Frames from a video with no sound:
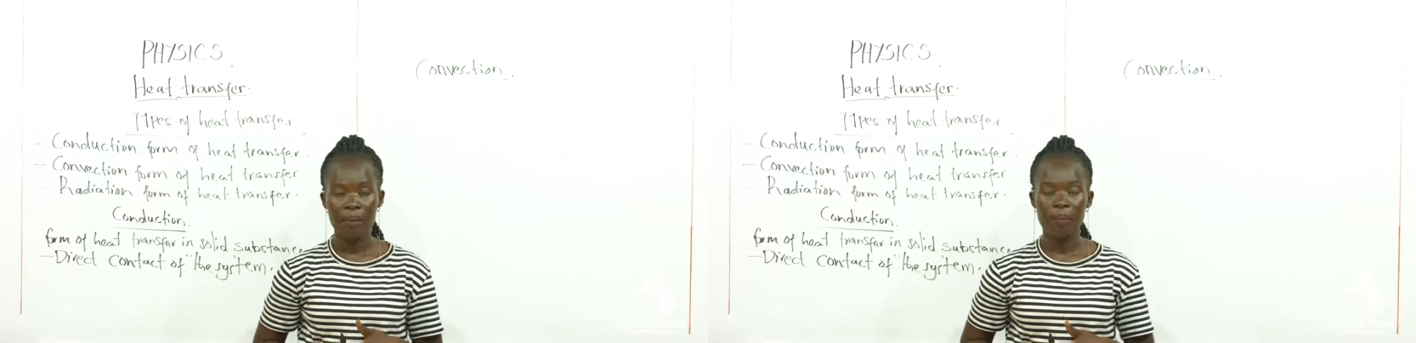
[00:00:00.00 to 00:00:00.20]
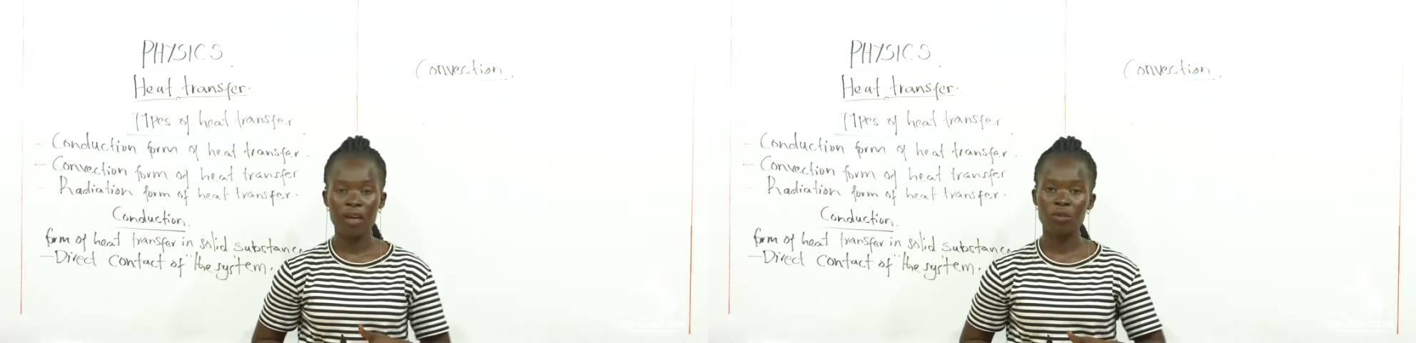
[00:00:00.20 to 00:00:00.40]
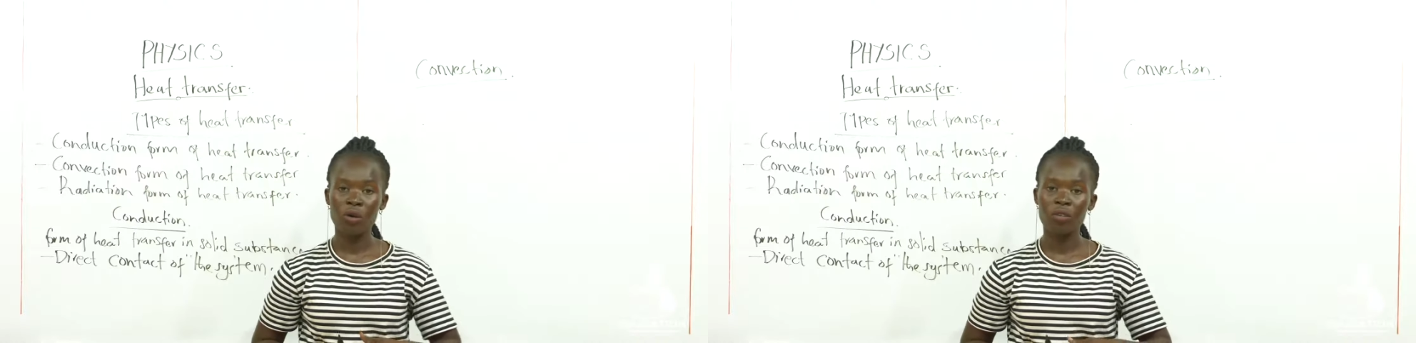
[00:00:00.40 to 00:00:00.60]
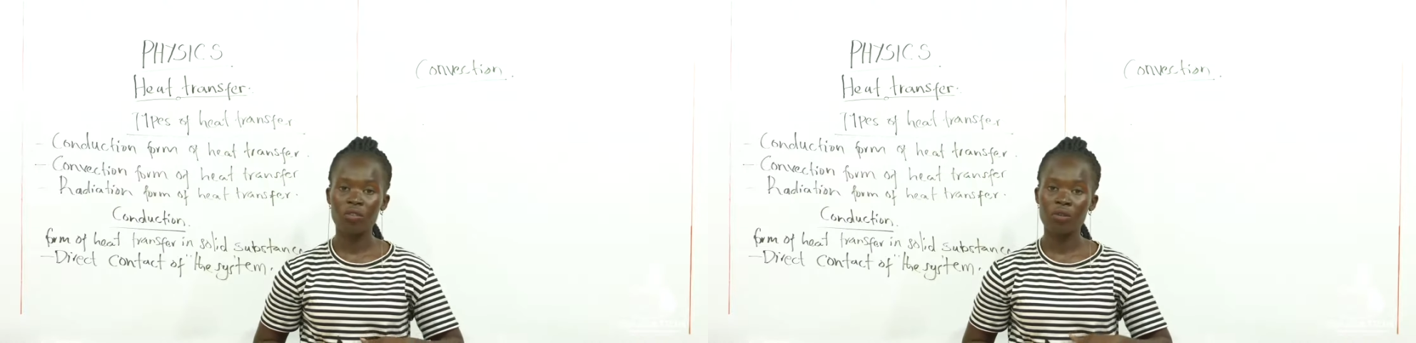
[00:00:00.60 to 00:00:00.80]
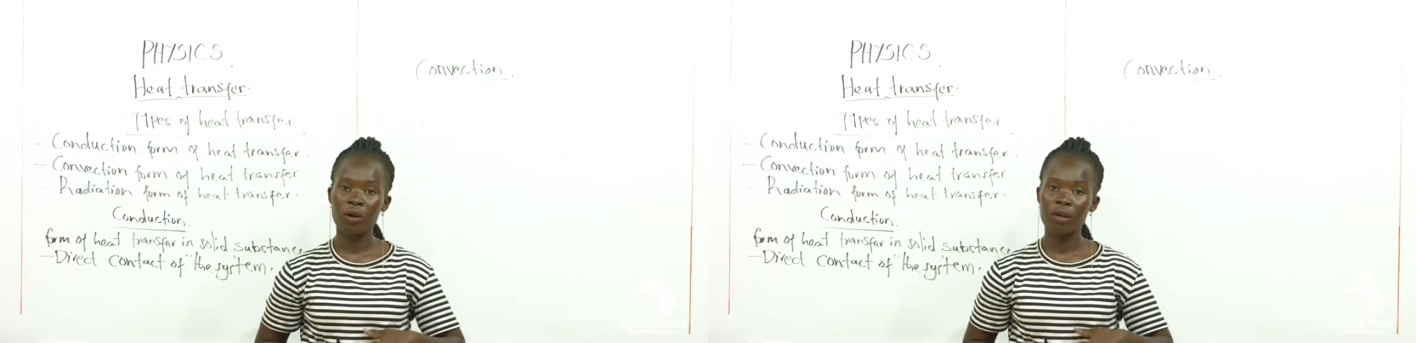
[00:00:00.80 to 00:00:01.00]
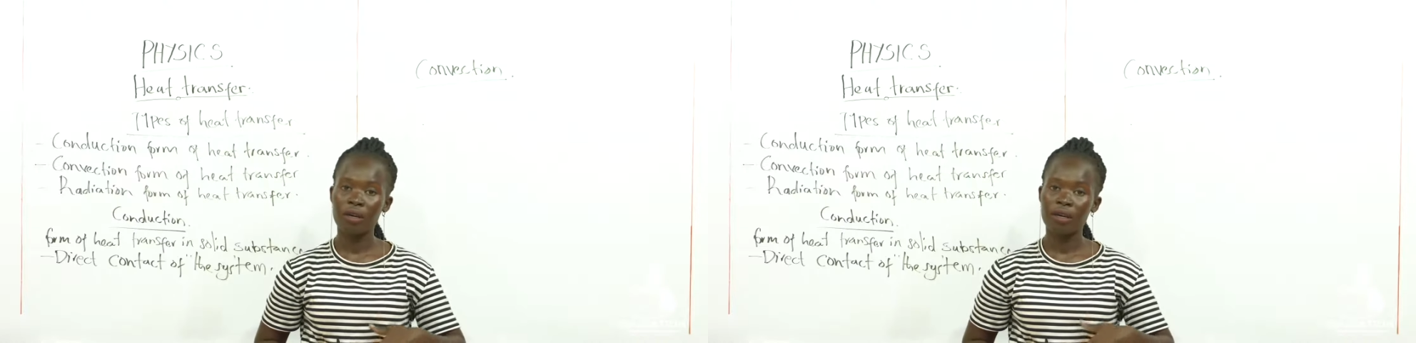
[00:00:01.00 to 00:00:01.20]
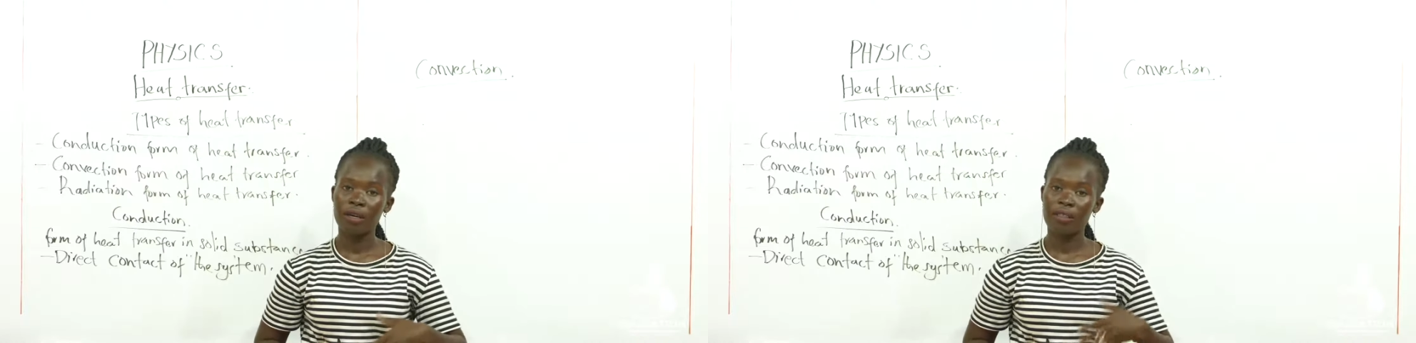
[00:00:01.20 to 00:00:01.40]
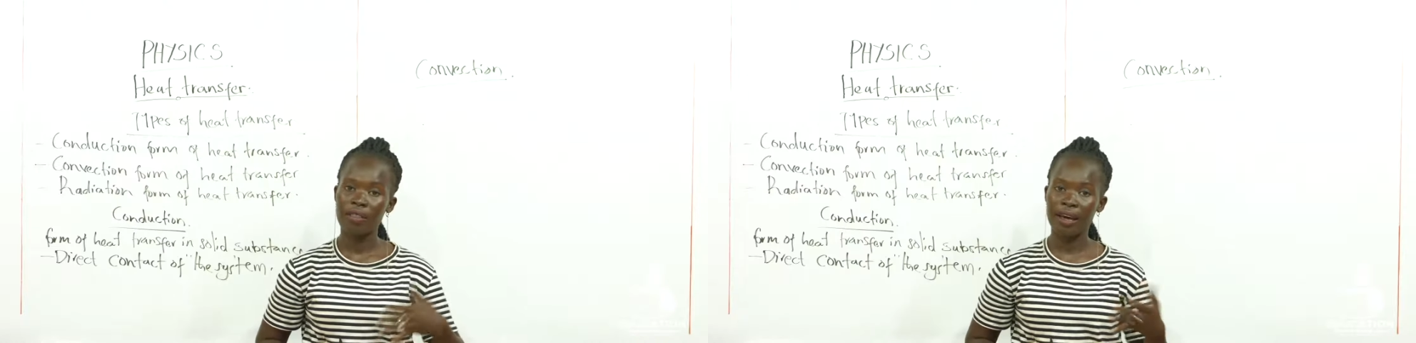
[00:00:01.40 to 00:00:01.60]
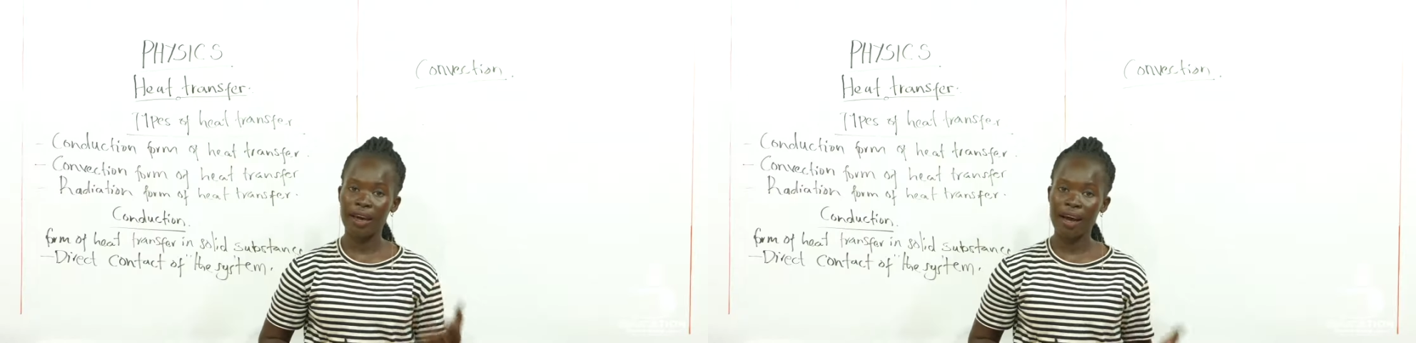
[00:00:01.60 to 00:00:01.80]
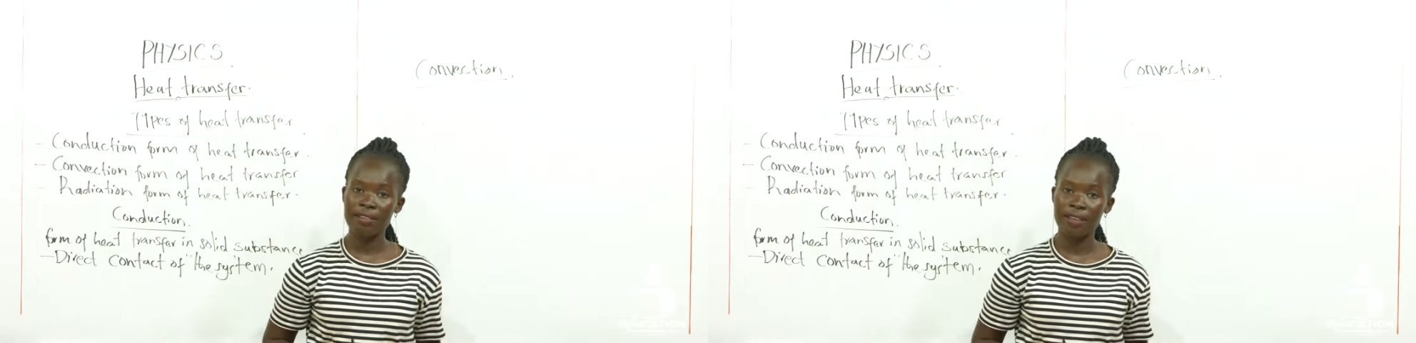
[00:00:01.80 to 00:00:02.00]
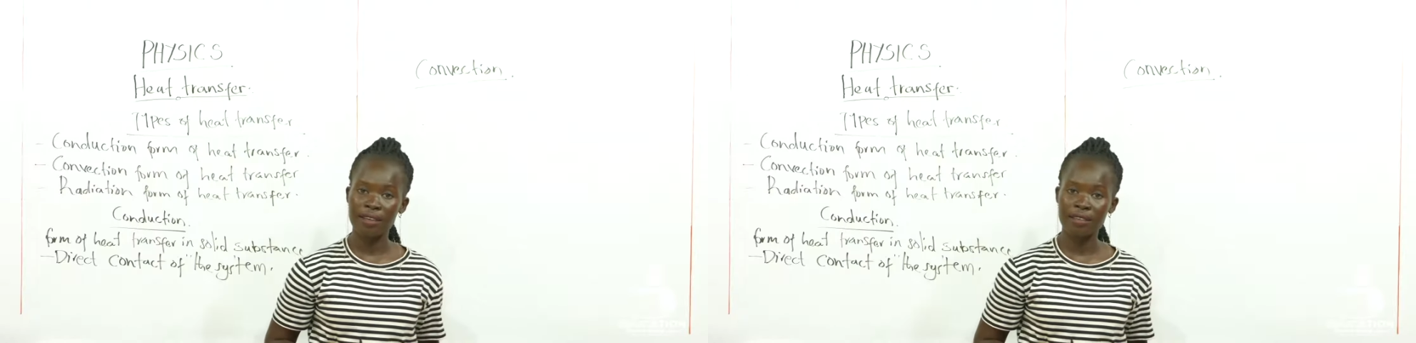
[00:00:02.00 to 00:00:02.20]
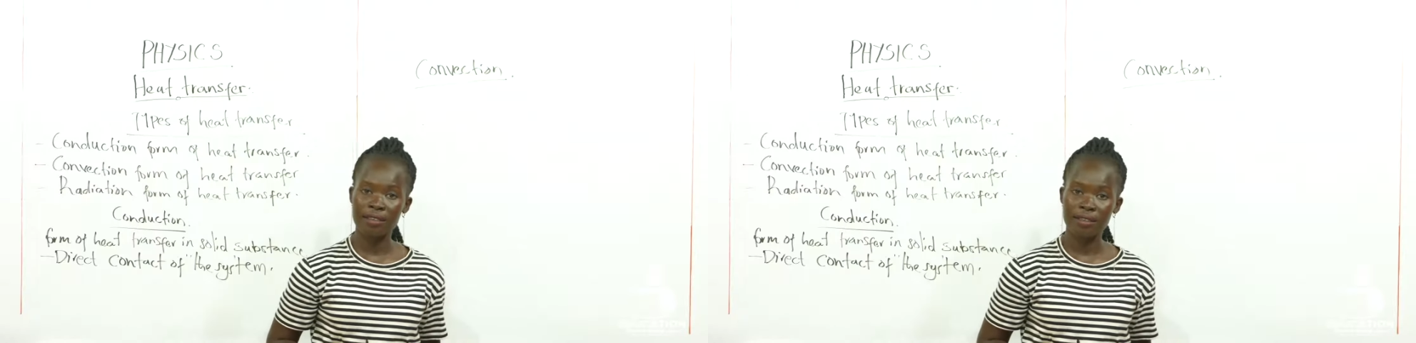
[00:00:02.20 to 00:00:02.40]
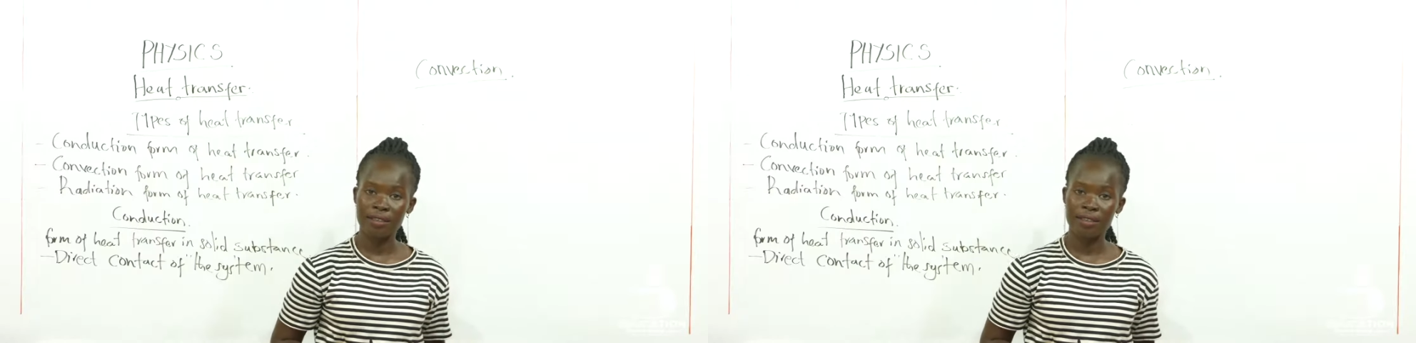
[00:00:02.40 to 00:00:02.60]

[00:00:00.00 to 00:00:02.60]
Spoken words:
but also the gases,